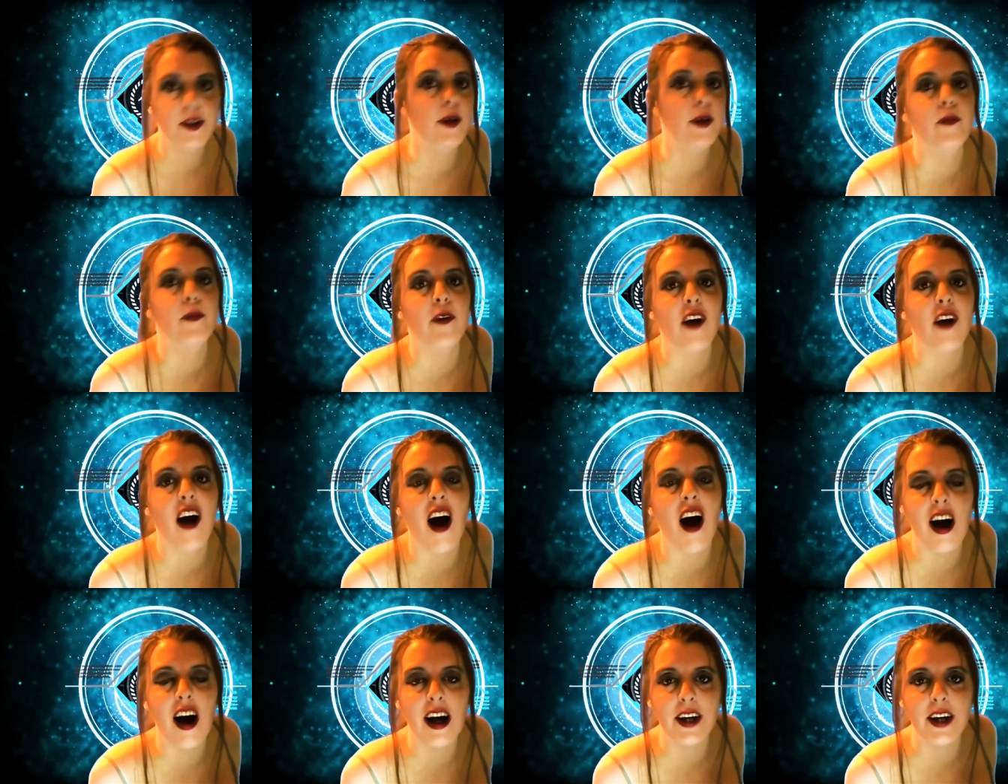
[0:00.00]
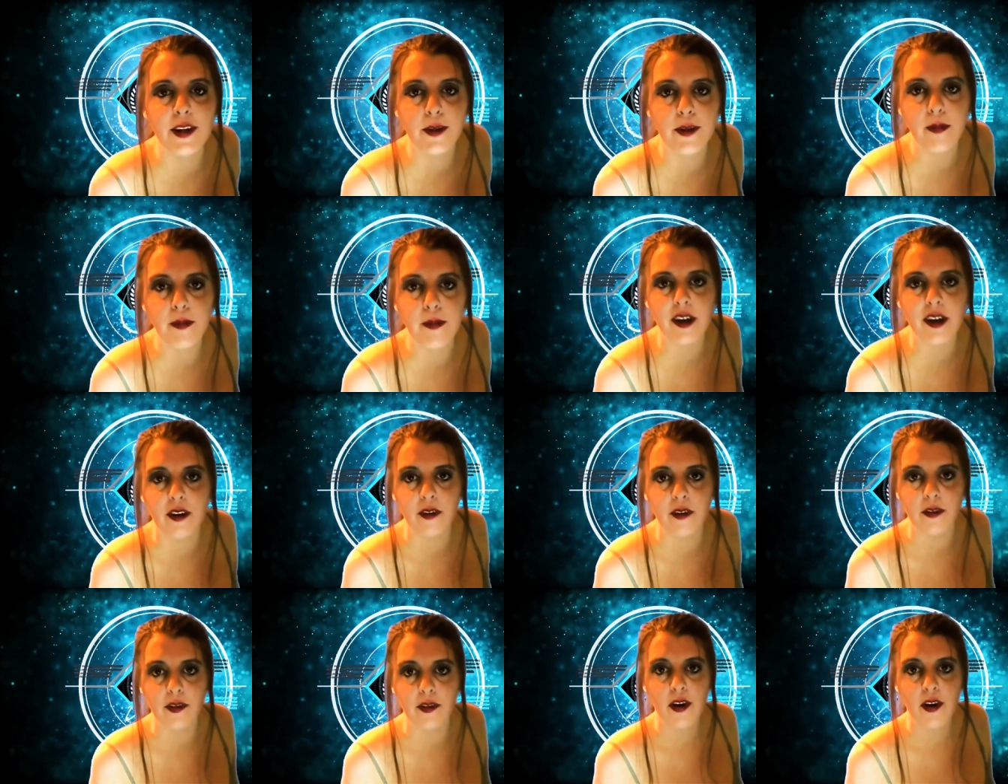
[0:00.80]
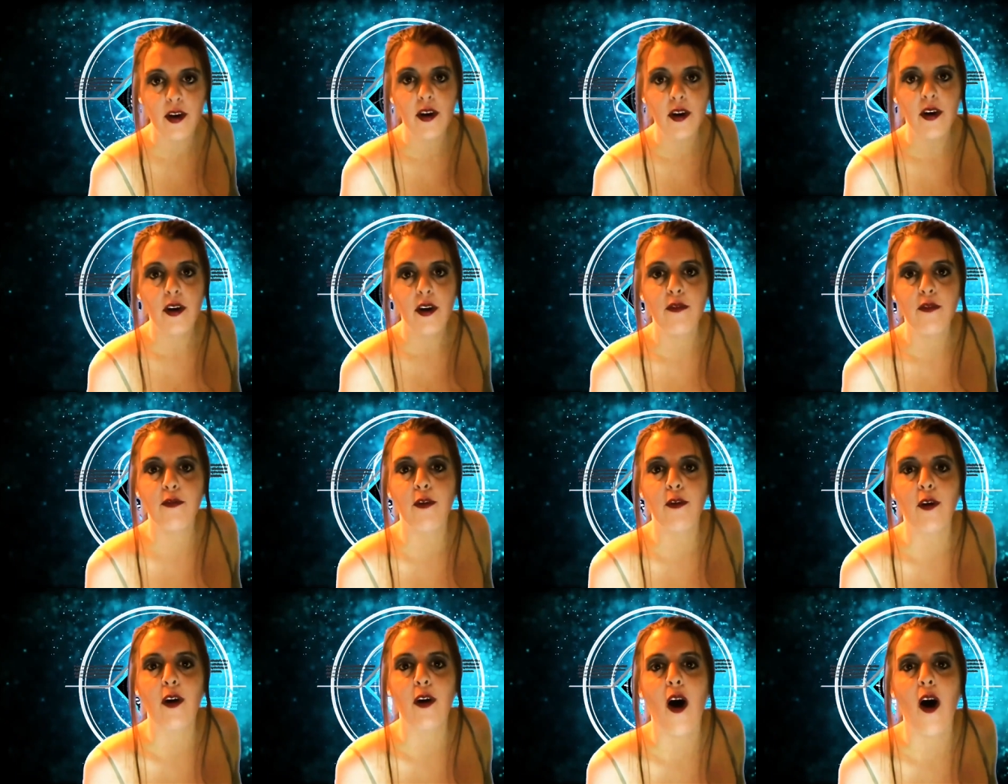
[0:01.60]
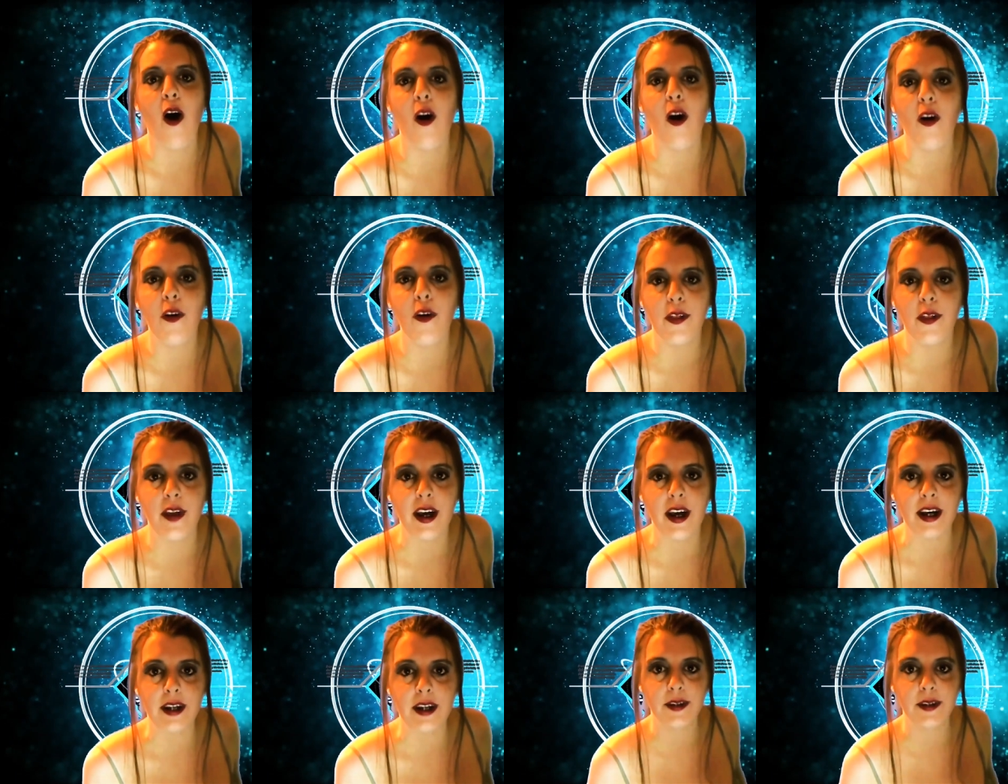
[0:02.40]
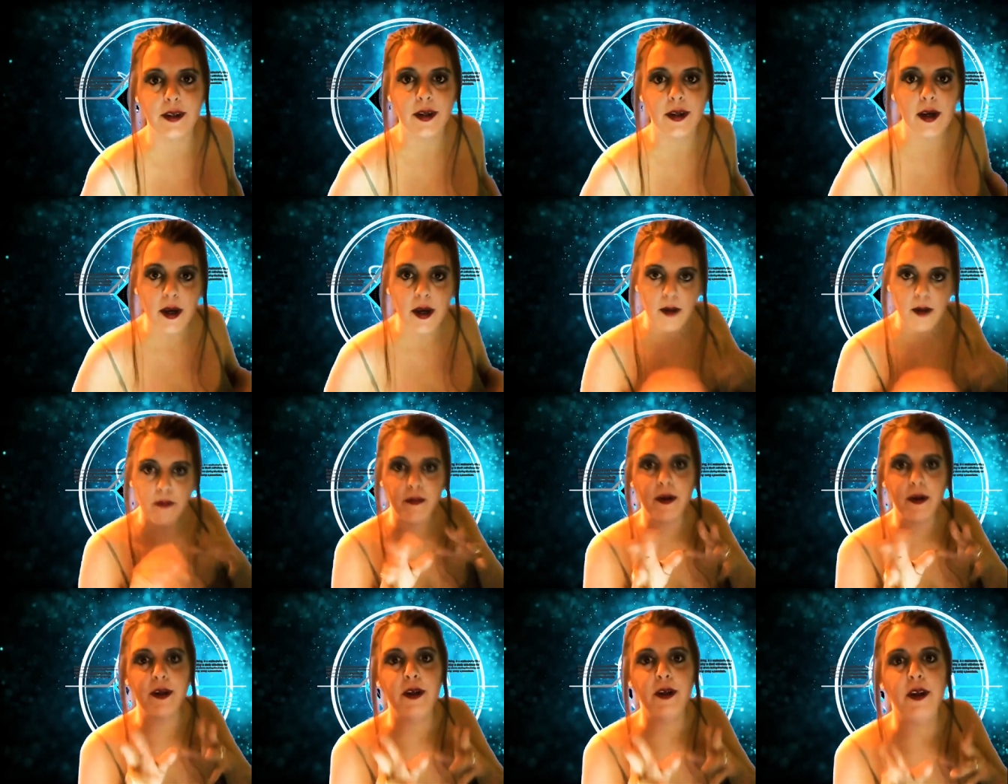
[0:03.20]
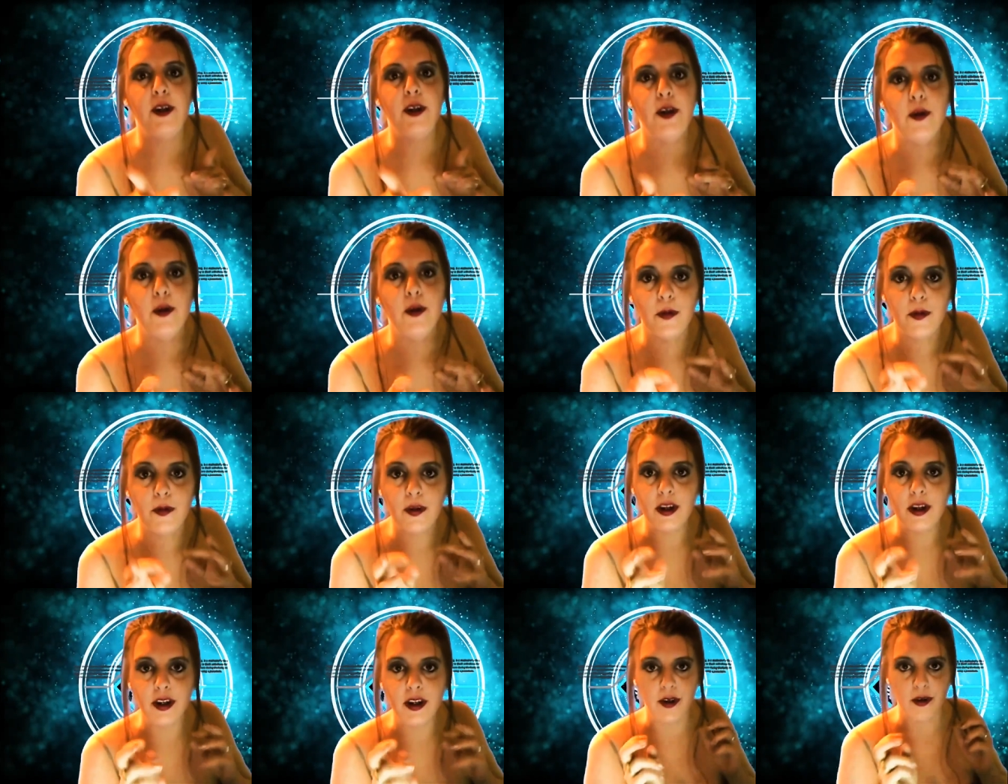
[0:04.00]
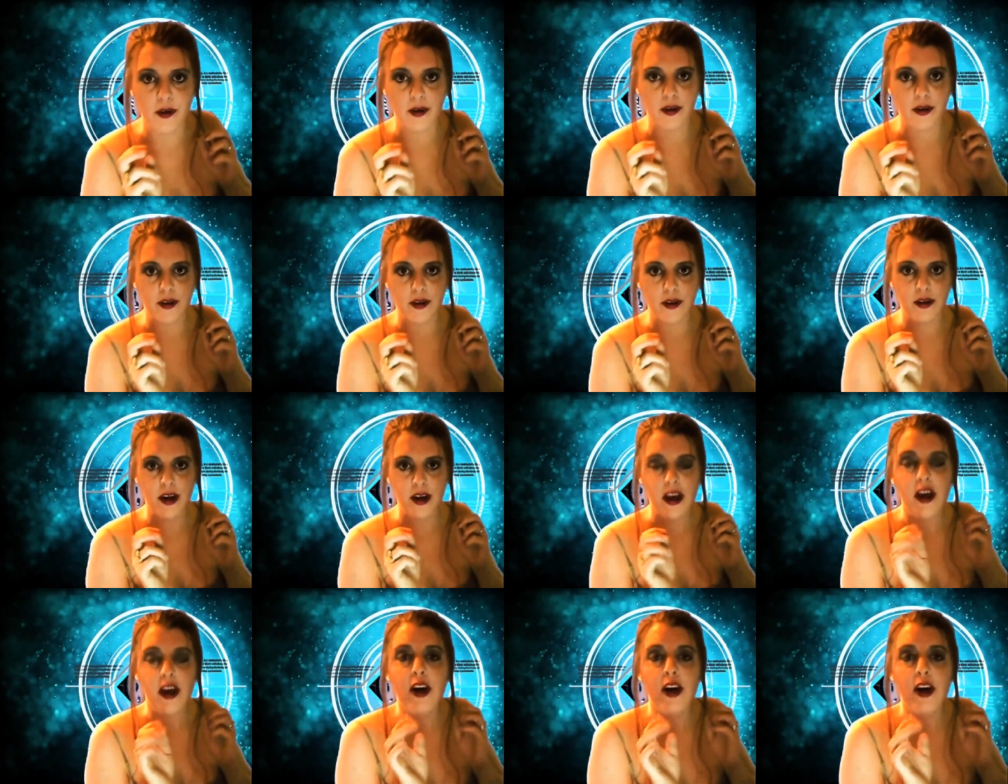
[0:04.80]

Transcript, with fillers: Keep your eyes peeled for all things peculiar.